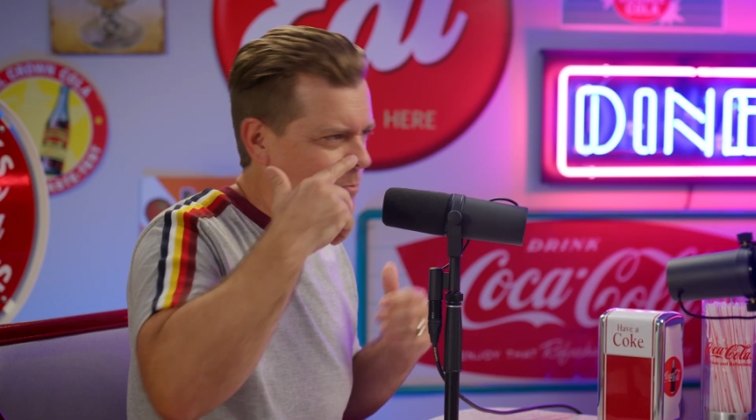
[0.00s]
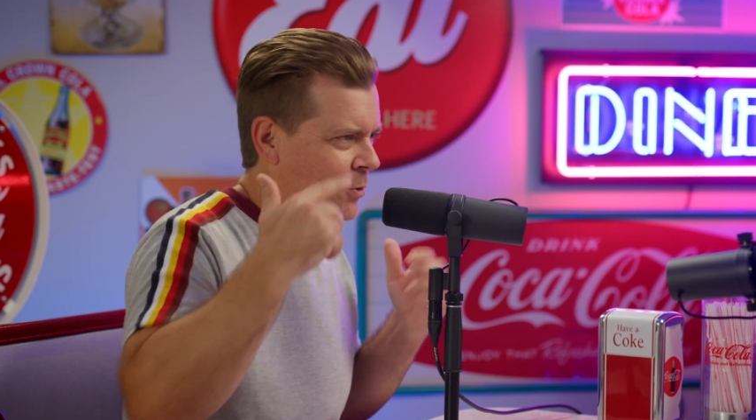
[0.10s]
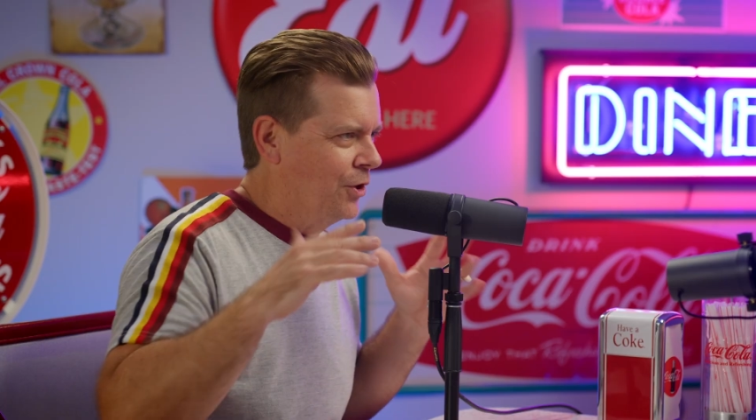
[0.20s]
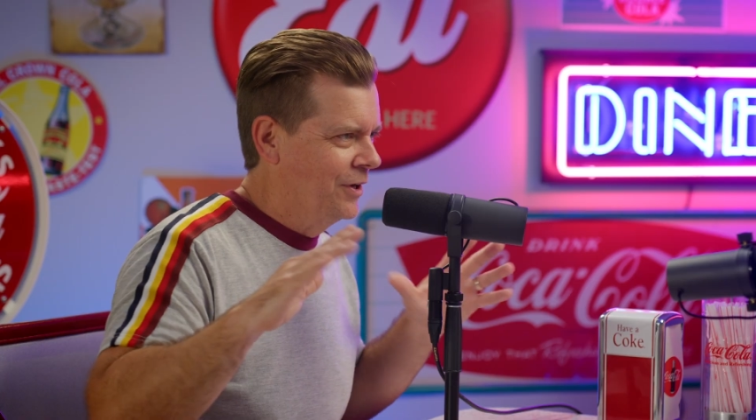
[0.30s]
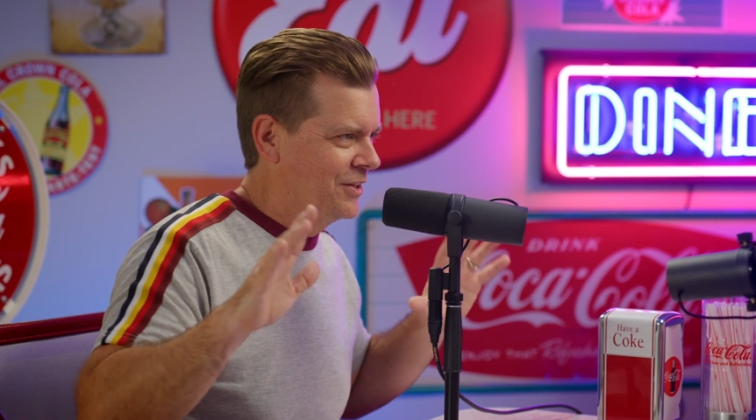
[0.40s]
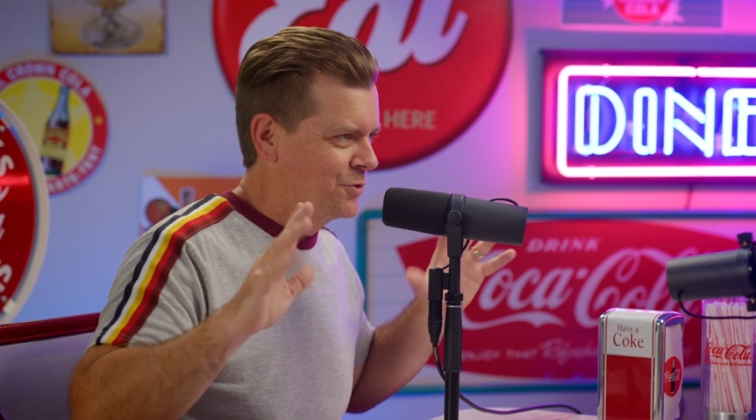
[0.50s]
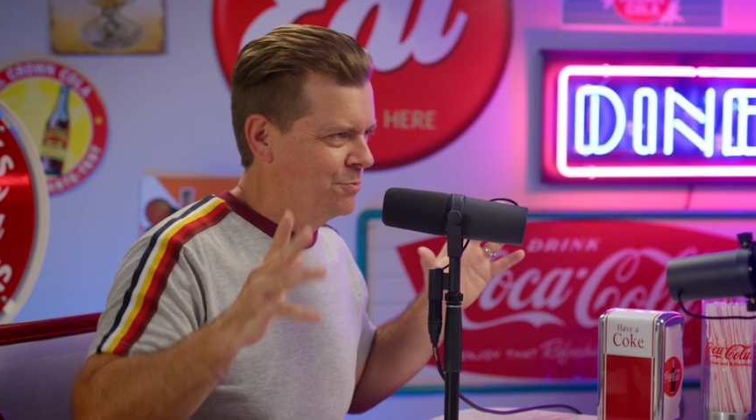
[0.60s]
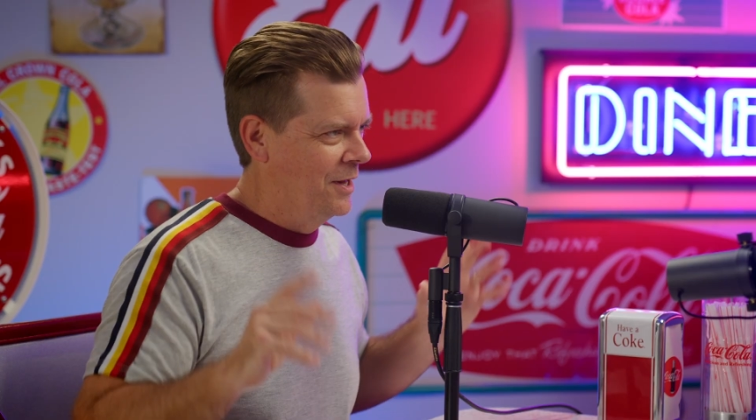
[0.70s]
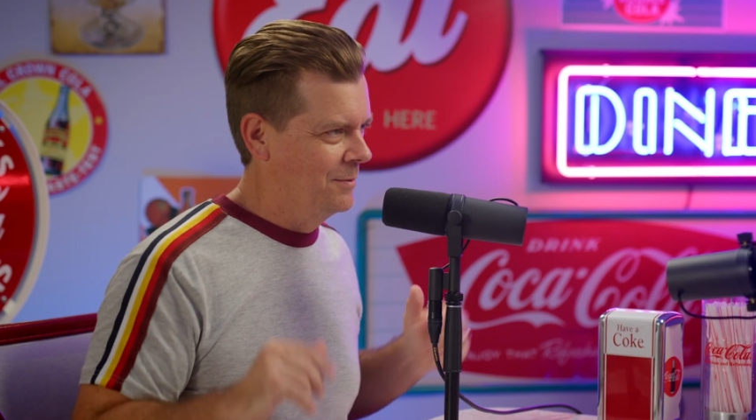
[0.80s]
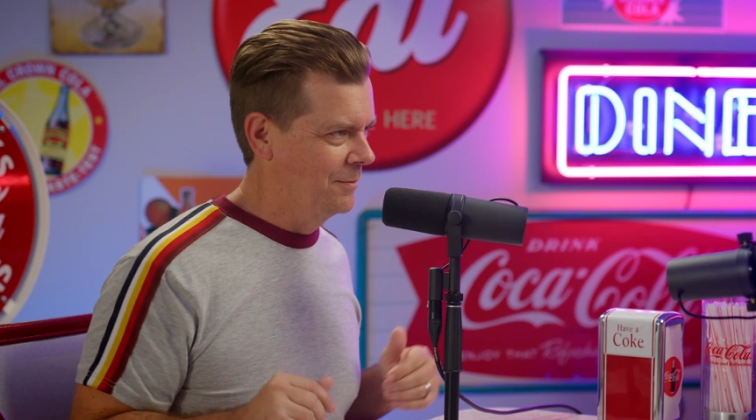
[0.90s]
cheaper and it's
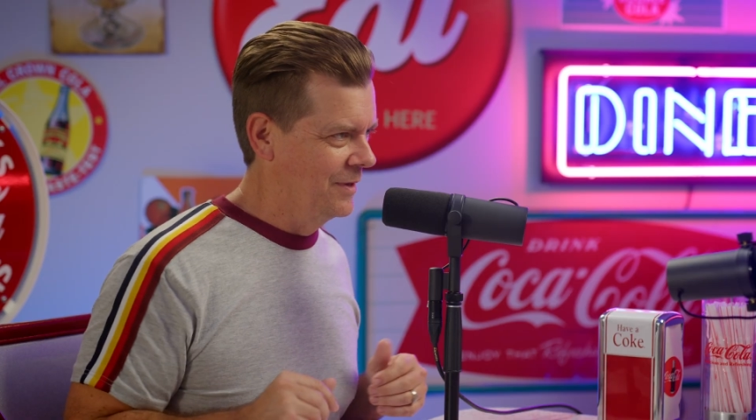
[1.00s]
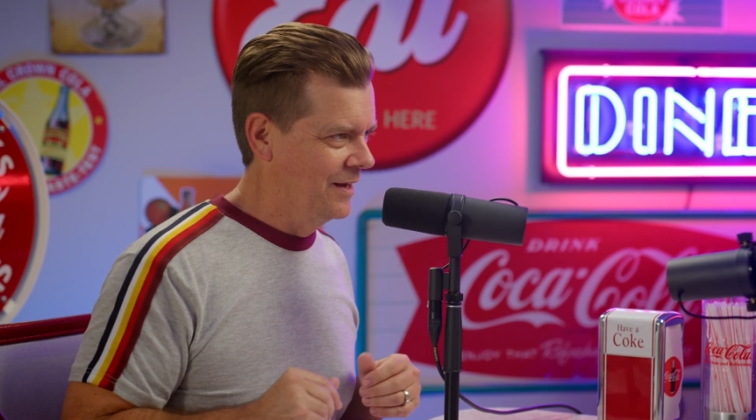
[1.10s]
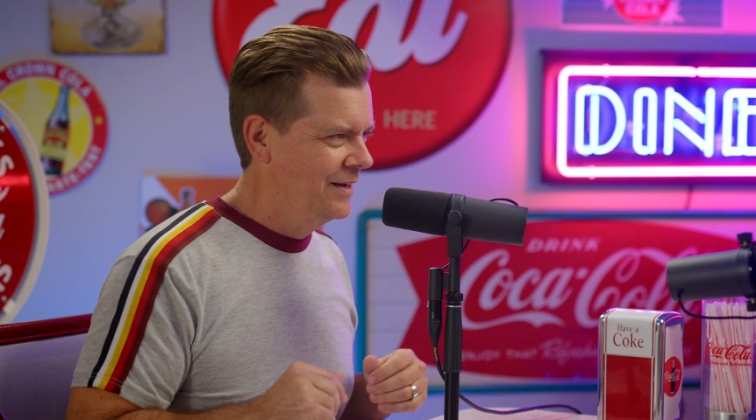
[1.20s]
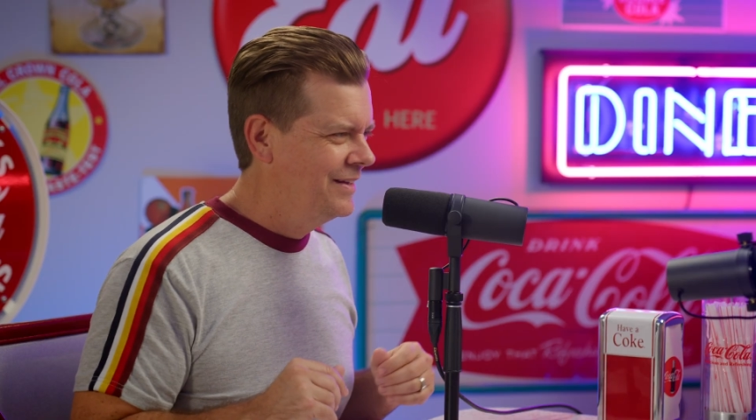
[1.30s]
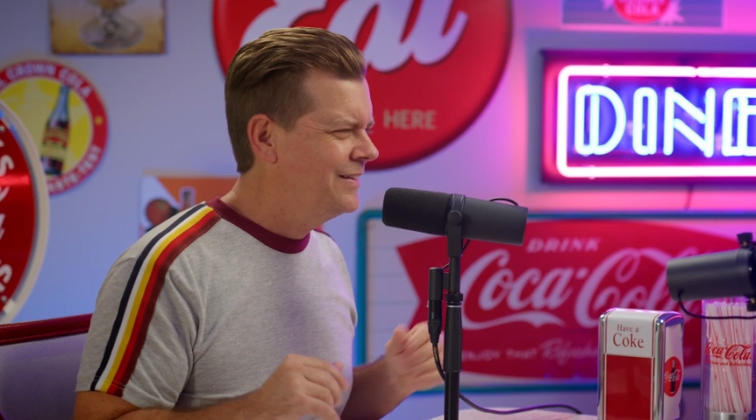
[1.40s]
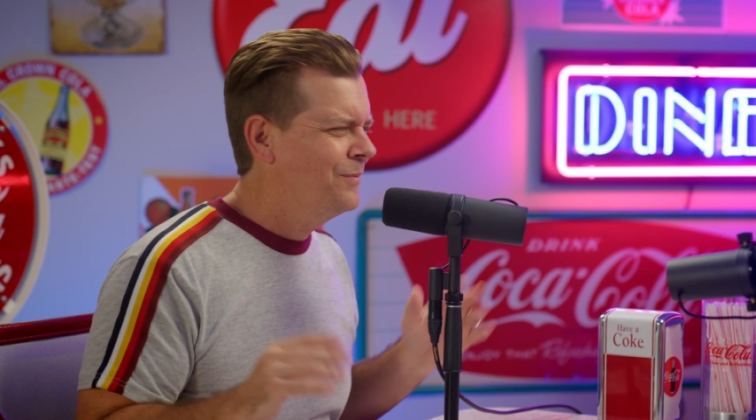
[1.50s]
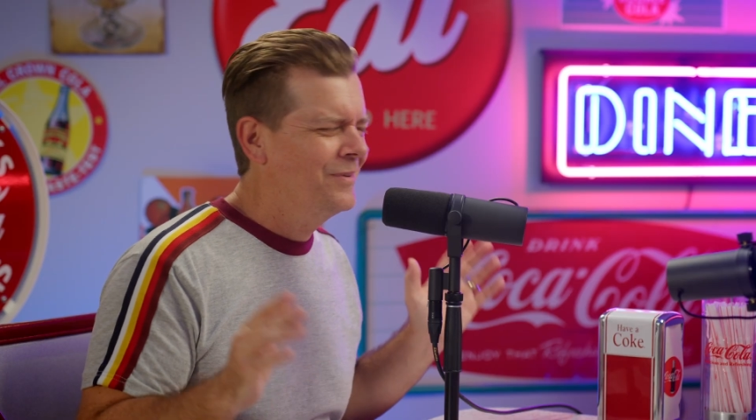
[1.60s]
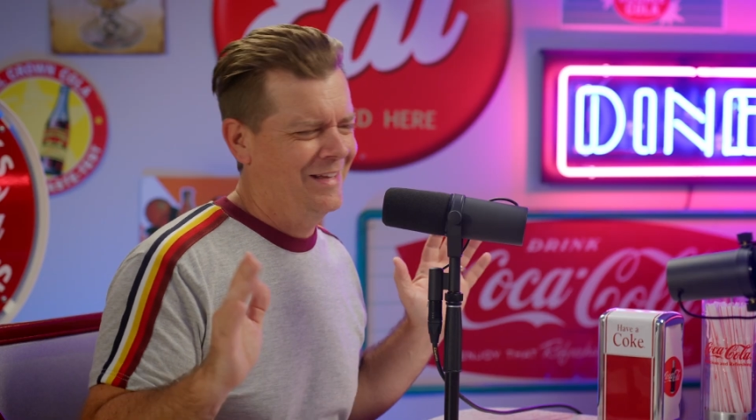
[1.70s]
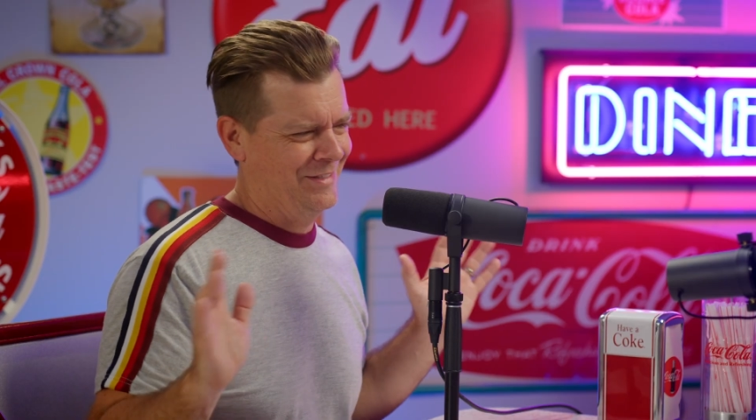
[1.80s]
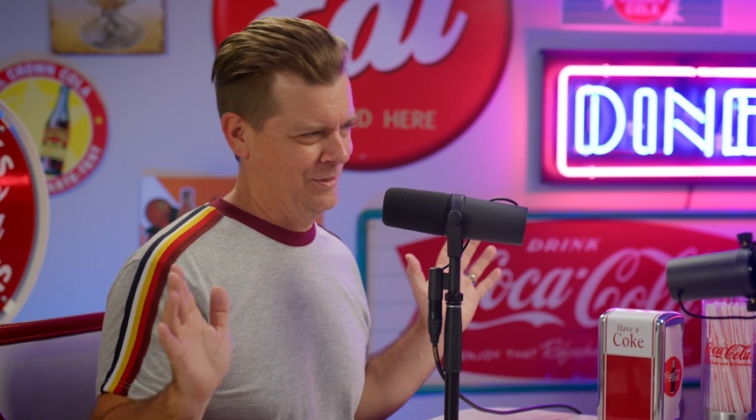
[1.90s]
blah blah blah.
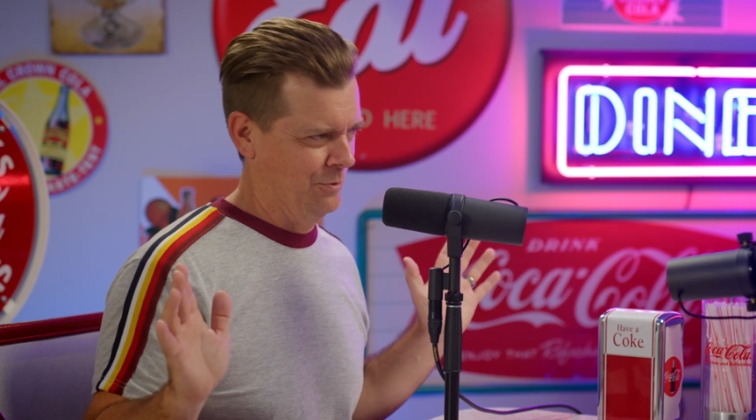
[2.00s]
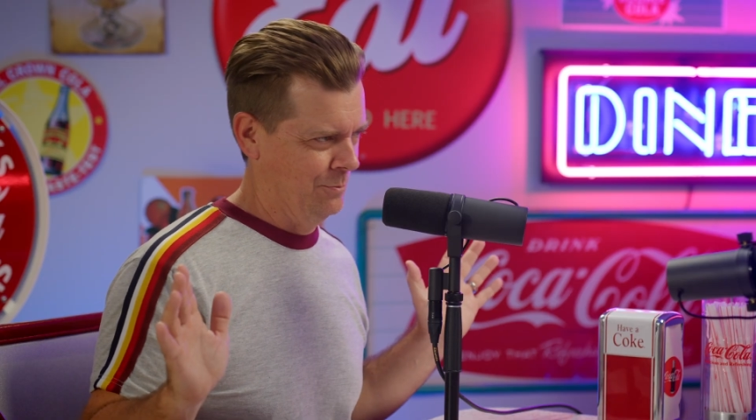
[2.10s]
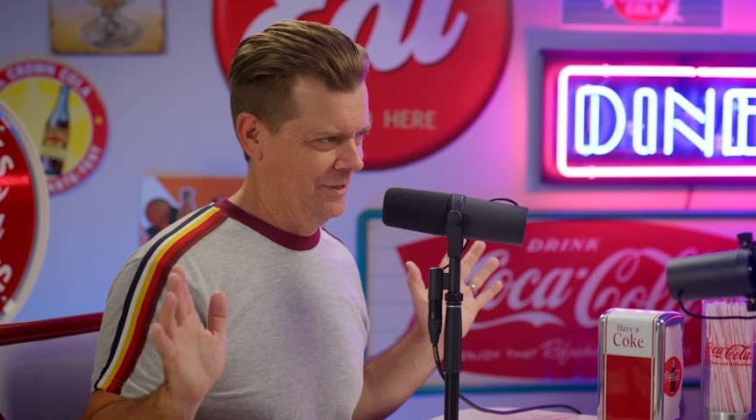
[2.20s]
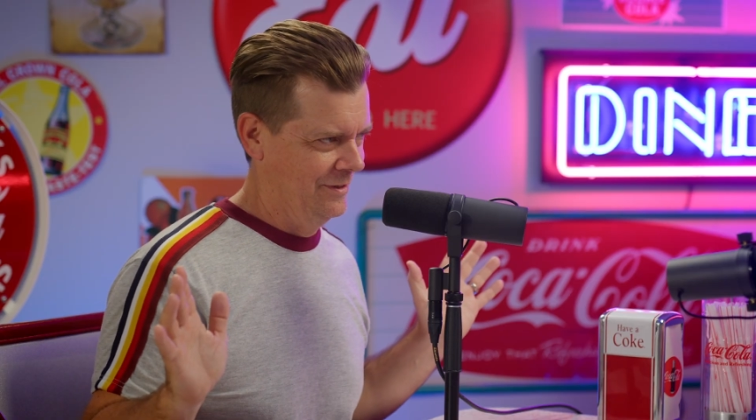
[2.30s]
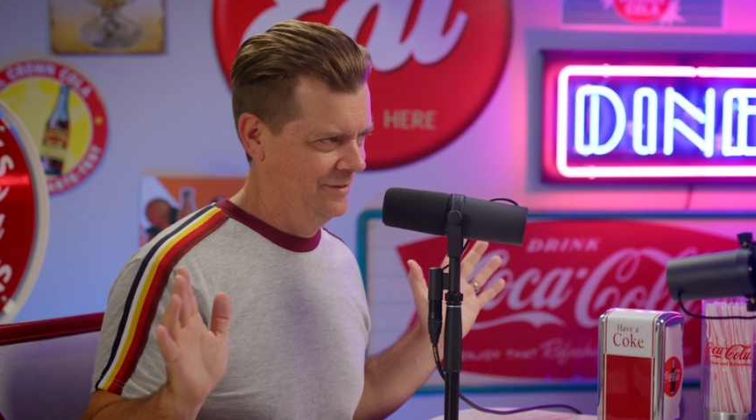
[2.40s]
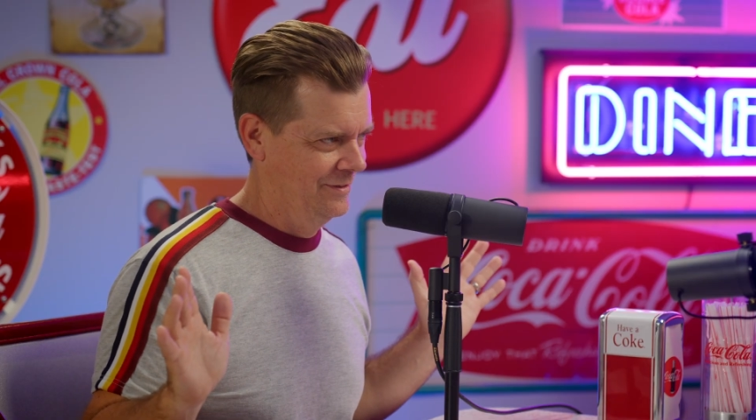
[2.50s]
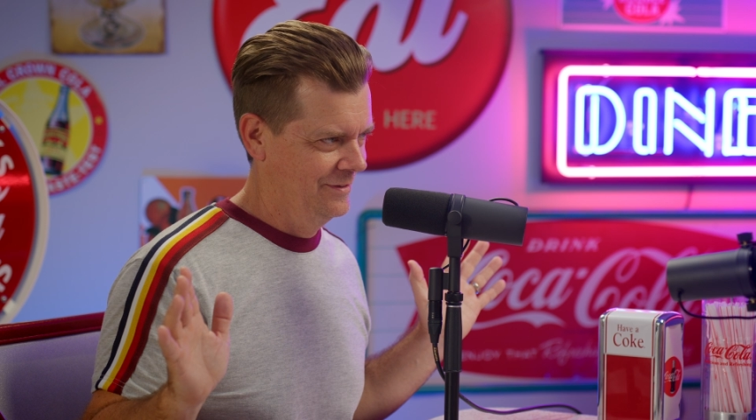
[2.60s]
We're not stupid.